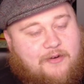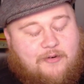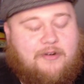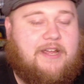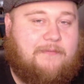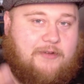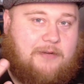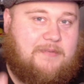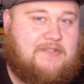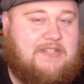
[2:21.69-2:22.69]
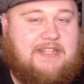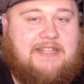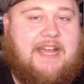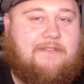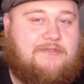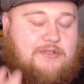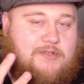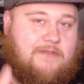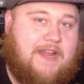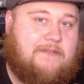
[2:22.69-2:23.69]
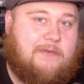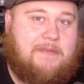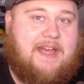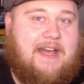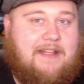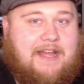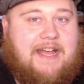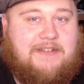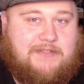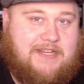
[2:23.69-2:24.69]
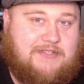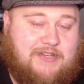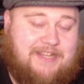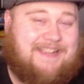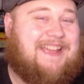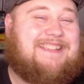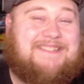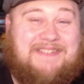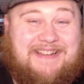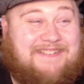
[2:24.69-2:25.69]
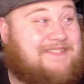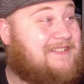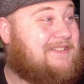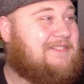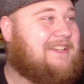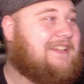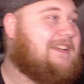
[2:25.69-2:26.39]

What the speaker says: or if you're going to be able to see the life just drain from my eyes as we go throughout the week.